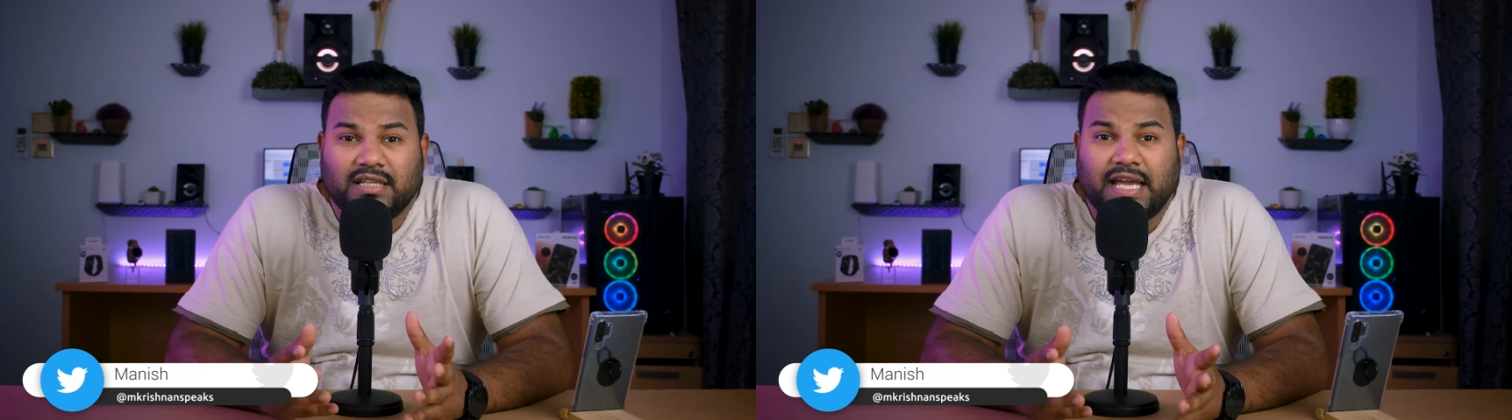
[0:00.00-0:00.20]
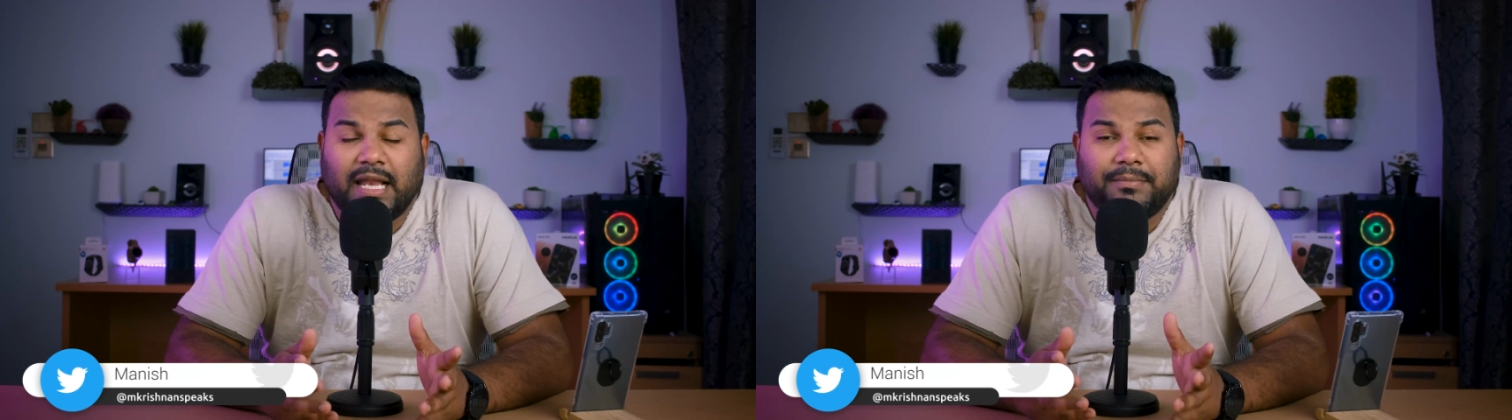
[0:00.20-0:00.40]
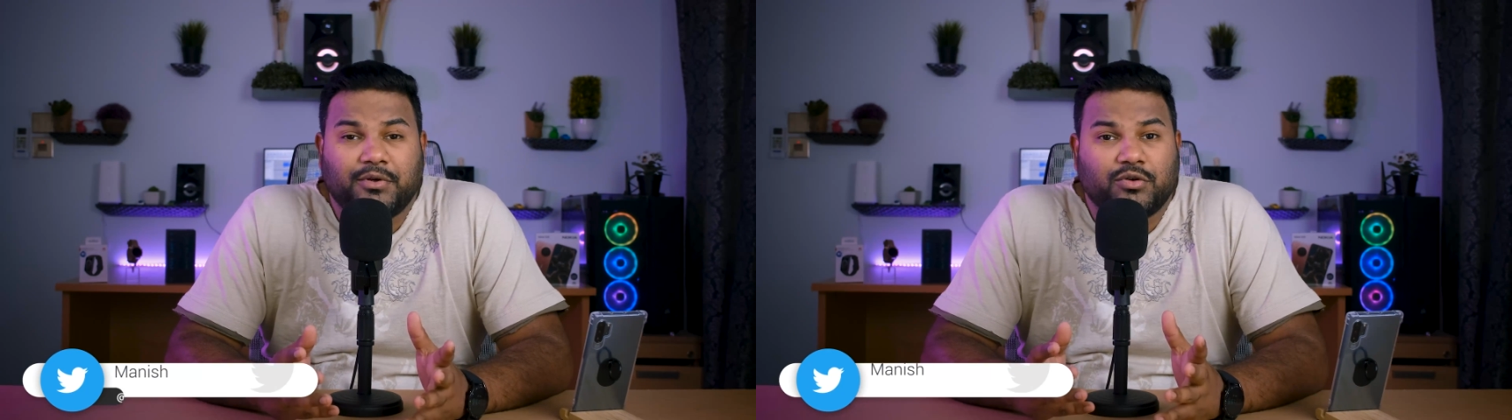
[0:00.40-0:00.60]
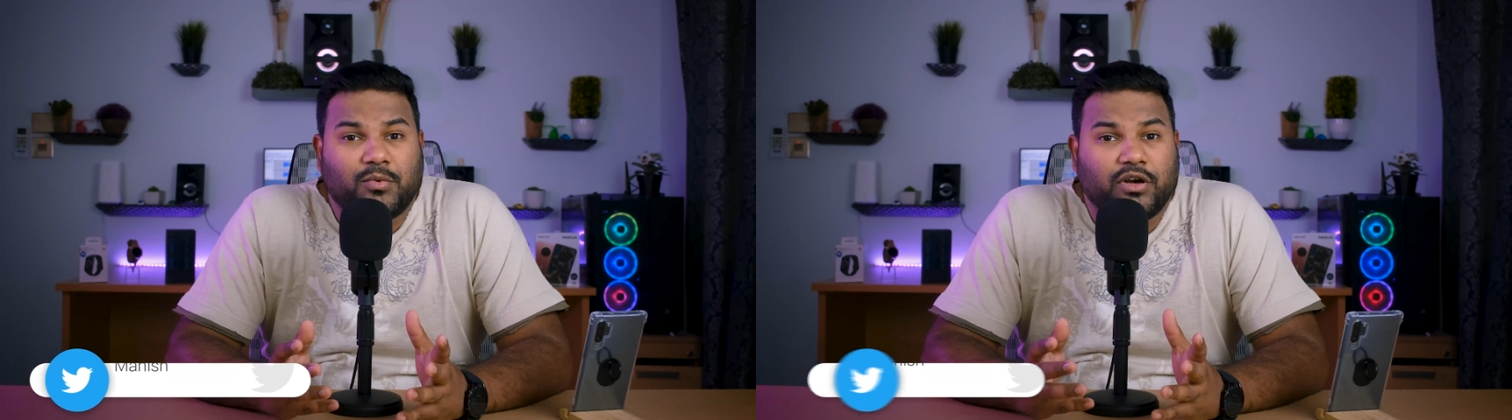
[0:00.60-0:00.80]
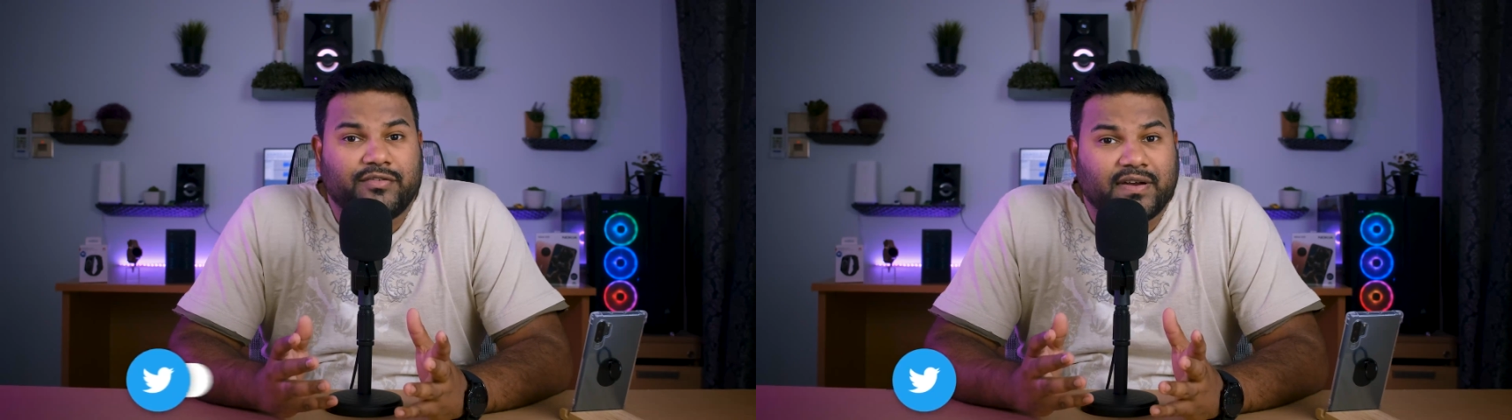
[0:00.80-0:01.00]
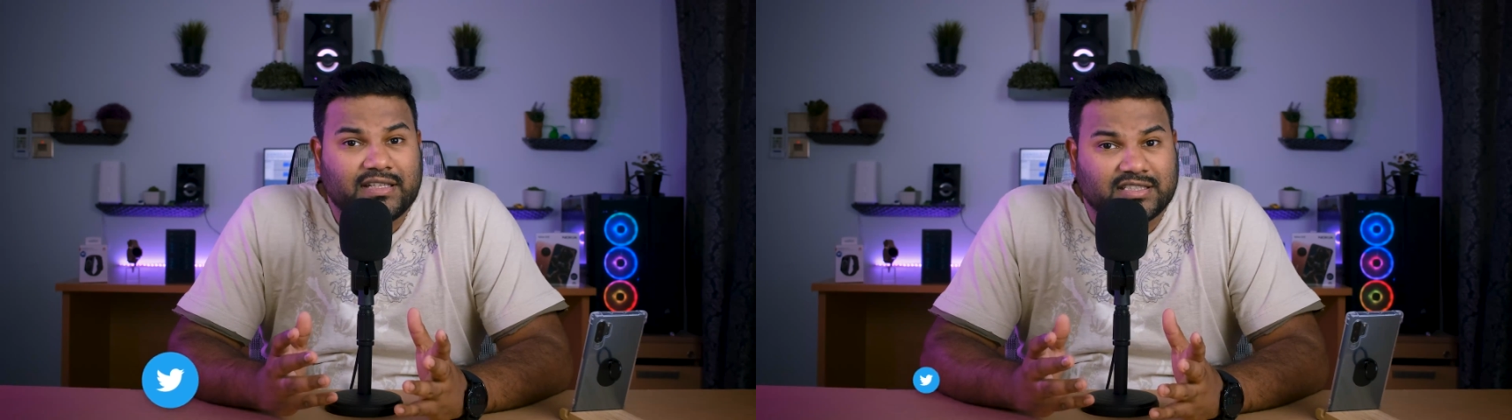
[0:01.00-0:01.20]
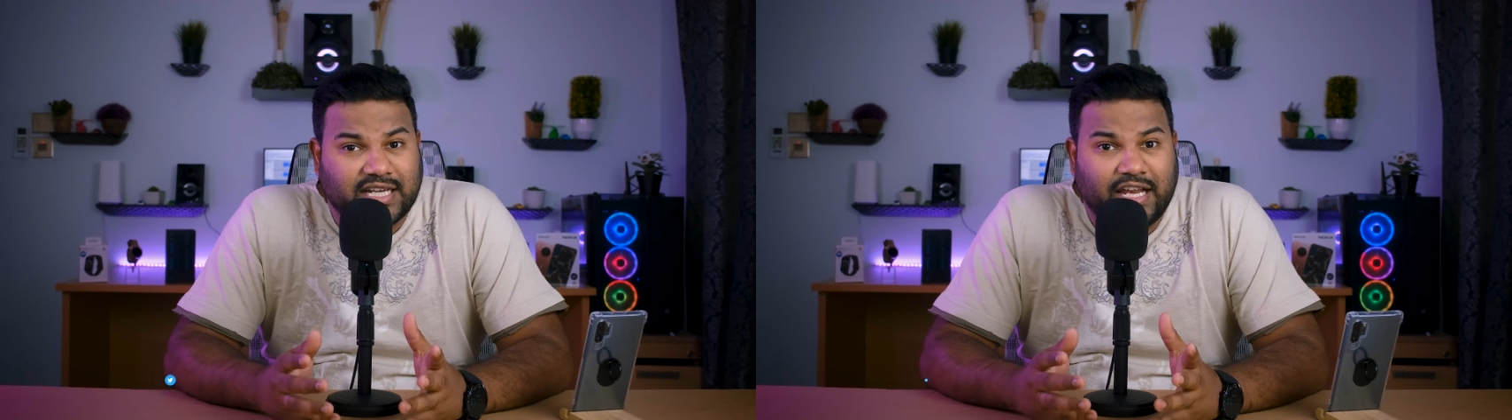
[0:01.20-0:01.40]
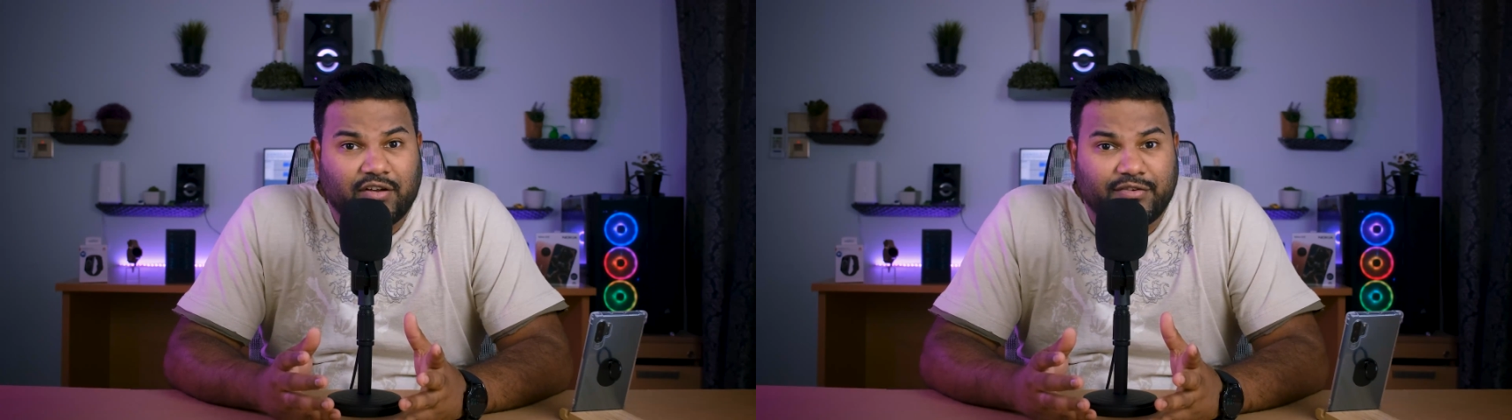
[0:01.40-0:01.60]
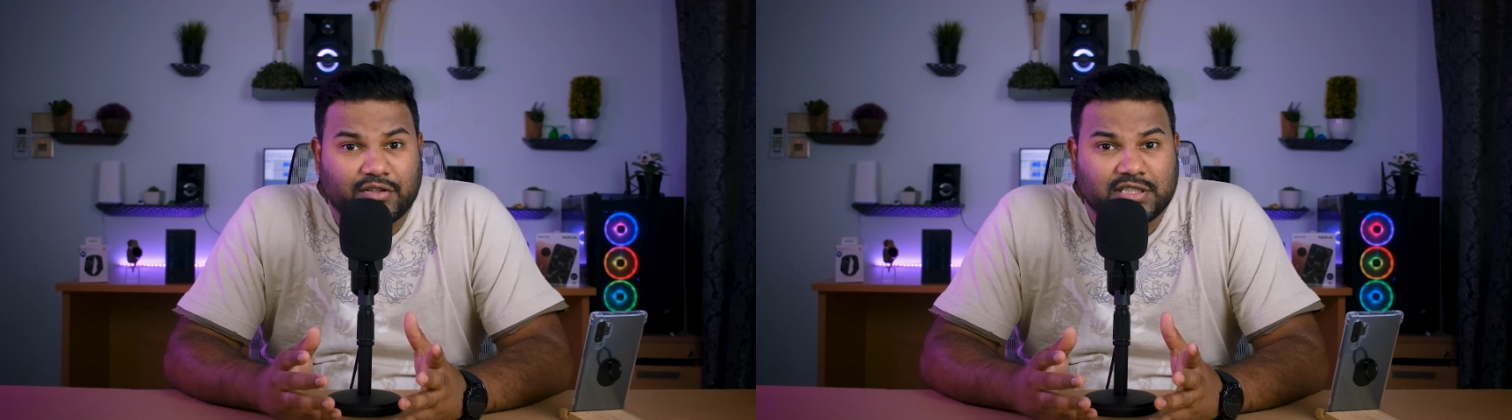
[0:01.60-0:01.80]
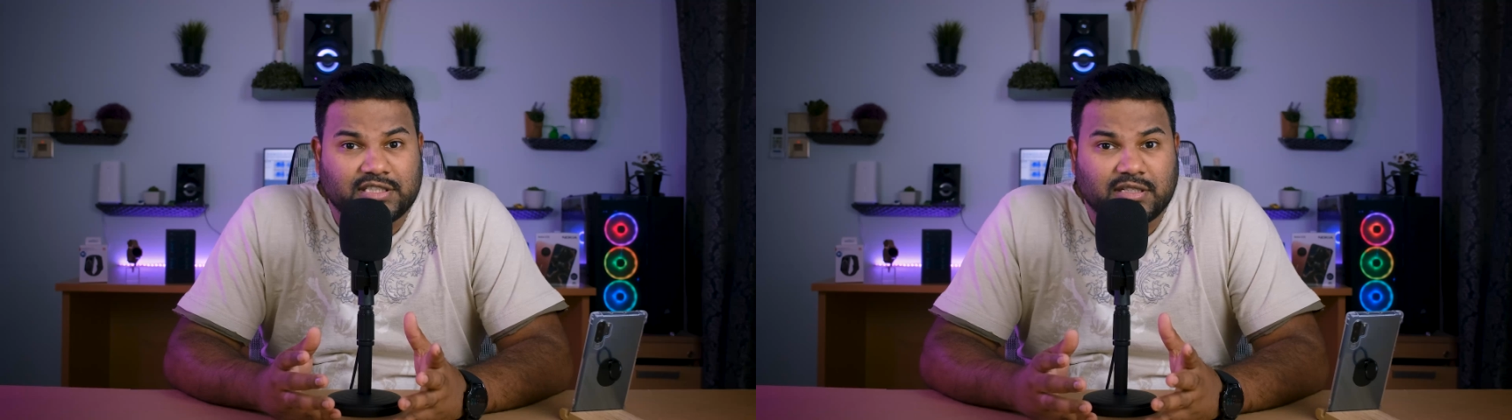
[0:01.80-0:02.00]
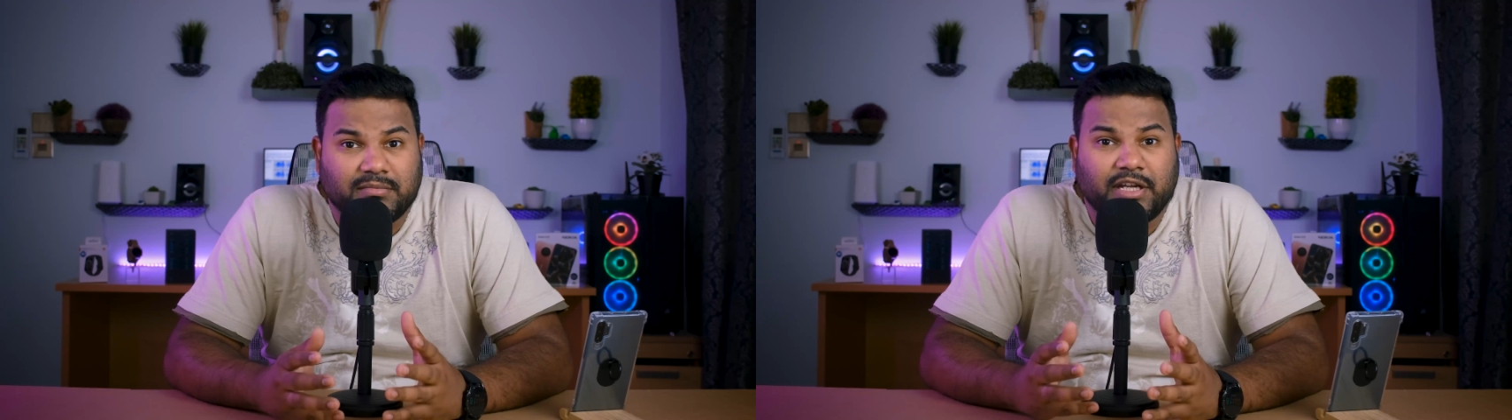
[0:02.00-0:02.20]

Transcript: They help you to modify the style of your system,